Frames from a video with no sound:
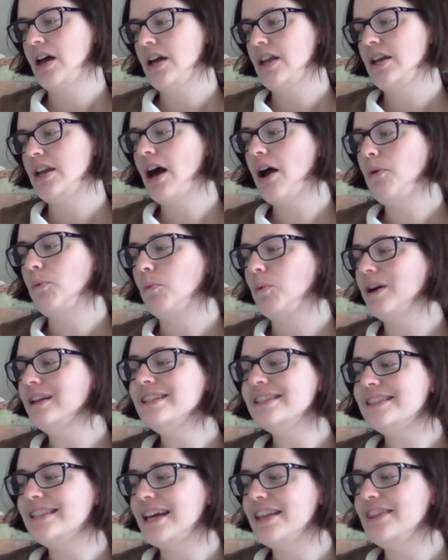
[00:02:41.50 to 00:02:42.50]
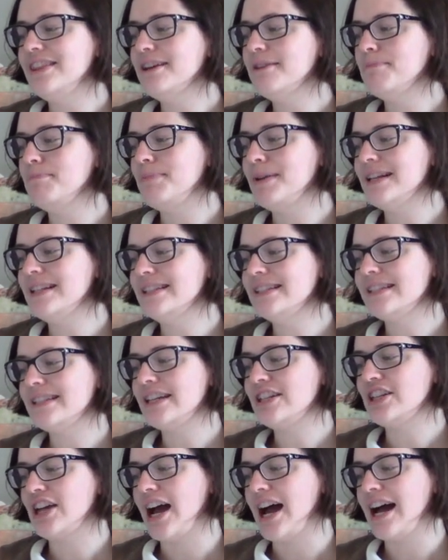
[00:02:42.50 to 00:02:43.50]
Not once had there been
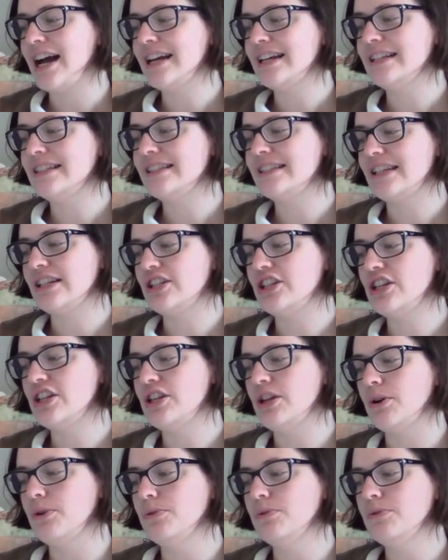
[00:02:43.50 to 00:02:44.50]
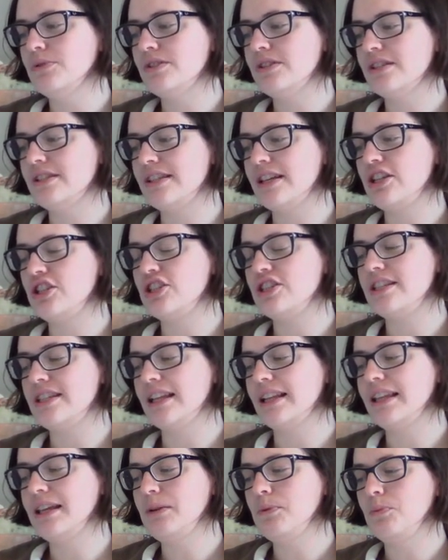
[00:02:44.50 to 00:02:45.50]
such eyes, such a nose, such
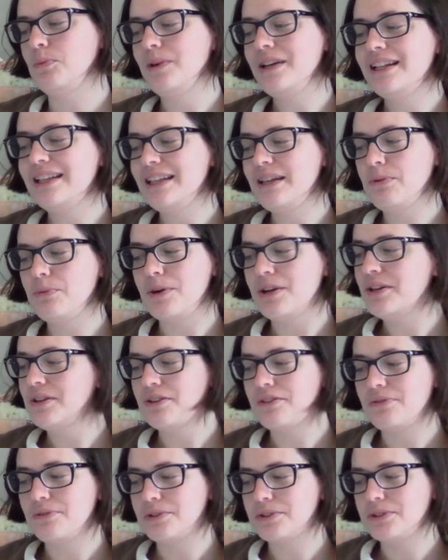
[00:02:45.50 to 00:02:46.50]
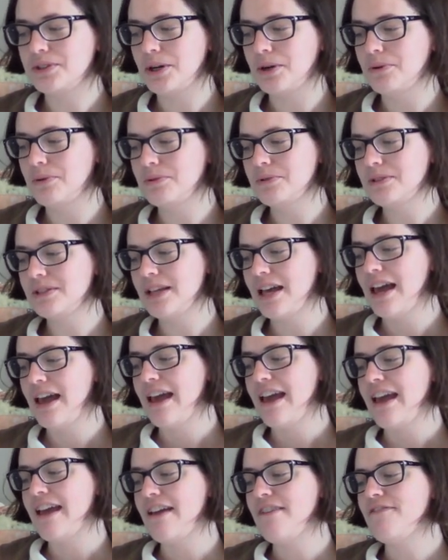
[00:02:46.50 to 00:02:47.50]
silly, wiggly, wonderful toes.
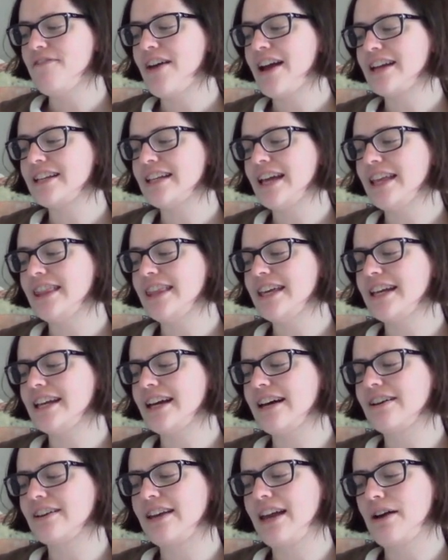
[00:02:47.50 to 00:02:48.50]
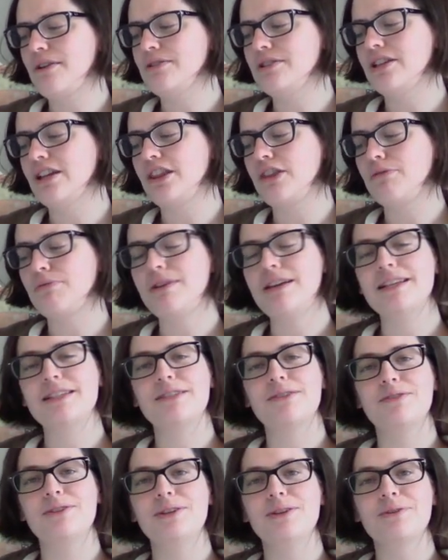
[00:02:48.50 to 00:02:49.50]
In fact, I think I'll count to 3
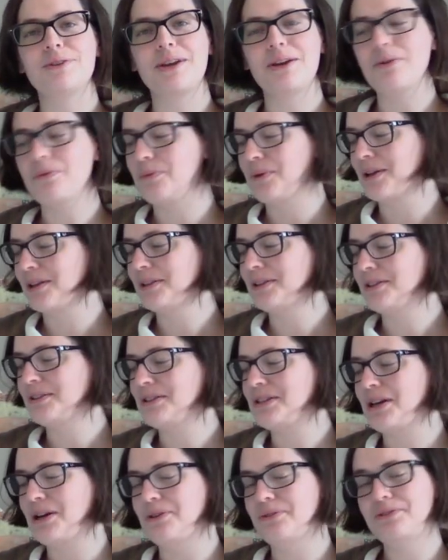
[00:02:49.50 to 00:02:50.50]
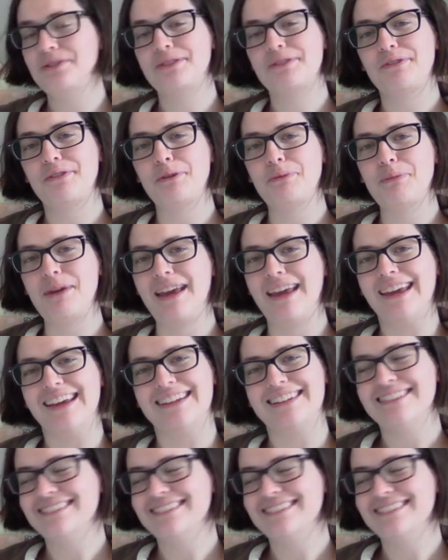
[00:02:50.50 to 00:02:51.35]
so you can wiggle your toes for me.